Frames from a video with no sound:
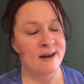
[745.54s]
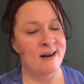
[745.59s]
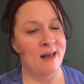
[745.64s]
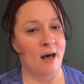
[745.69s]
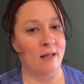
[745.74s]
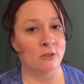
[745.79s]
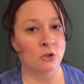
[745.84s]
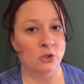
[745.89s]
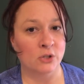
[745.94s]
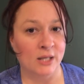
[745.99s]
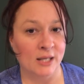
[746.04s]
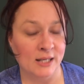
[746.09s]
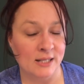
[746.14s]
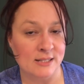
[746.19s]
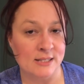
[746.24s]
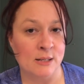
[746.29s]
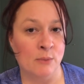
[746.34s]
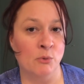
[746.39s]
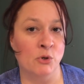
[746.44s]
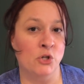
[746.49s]
not looking
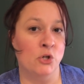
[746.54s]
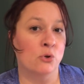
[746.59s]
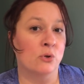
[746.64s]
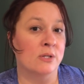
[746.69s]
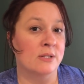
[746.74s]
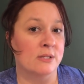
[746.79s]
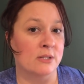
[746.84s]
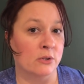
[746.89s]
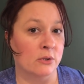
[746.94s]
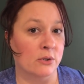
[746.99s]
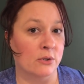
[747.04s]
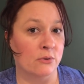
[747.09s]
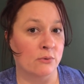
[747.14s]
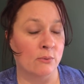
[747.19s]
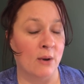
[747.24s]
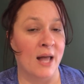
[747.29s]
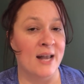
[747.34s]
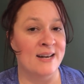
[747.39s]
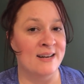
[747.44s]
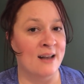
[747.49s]
at someone you consider a
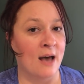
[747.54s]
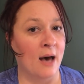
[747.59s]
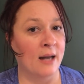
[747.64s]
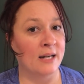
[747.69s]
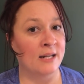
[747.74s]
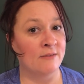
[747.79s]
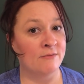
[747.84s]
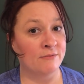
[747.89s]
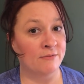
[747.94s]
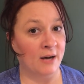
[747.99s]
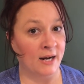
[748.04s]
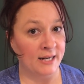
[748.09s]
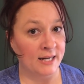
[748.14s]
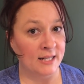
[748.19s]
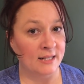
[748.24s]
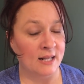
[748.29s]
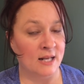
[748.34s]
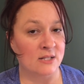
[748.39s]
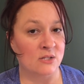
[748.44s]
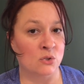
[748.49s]
threat, not
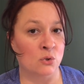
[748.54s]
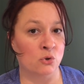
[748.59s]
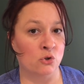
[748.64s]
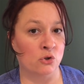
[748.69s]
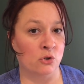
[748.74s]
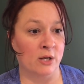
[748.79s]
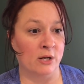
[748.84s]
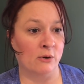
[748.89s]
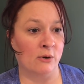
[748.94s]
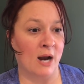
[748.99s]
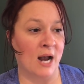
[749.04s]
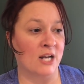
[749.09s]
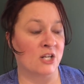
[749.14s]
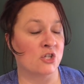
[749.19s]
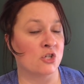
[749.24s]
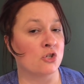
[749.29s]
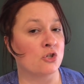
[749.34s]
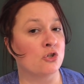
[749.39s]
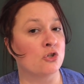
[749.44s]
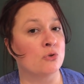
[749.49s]
inviting that social
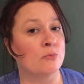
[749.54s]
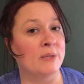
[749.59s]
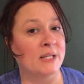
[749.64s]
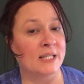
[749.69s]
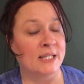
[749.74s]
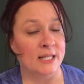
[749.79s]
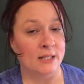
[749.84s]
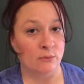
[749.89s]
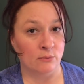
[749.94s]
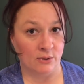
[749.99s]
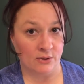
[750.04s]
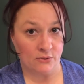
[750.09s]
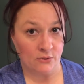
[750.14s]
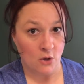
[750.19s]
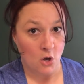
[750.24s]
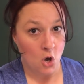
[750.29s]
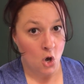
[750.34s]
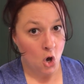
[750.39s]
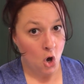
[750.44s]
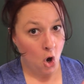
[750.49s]
interaction to begin with,
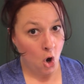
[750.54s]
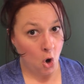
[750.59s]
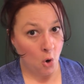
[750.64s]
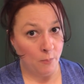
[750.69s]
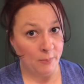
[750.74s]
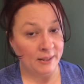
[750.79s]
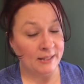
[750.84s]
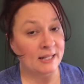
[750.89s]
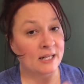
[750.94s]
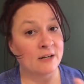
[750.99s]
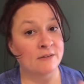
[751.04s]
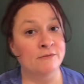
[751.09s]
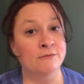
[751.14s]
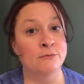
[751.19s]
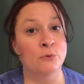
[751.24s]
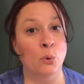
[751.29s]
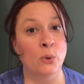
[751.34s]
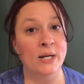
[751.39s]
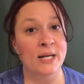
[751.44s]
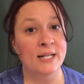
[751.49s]
hoping that
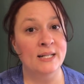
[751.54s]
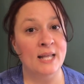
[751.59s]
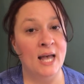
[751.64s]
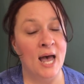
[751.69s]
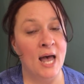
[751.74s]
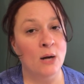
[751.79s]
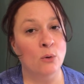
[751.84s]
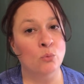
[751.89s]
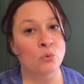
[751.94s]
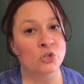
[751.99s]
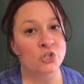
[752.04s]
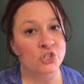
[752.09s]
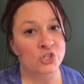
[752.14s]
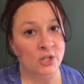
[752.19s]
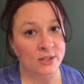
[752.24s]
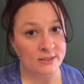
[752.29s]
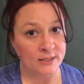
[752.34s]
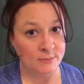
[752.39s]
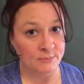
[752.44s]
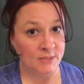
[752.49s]
avoiding that will
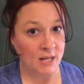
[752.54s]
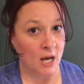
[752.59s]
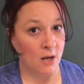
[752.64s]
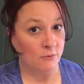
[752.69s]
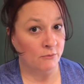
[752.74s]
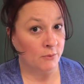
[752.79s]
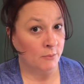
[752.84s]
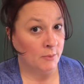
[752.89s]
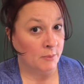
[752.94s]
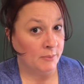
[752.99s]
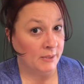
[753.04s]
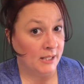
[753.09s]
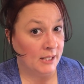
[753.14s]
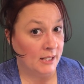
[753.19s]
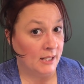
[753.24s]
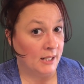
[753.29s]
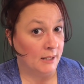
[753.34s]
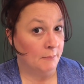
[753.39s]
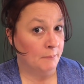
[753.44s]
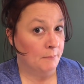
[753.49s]
shut them down from the
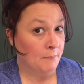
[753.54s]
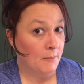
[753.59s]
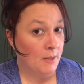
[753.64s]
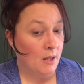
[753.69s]
beginning.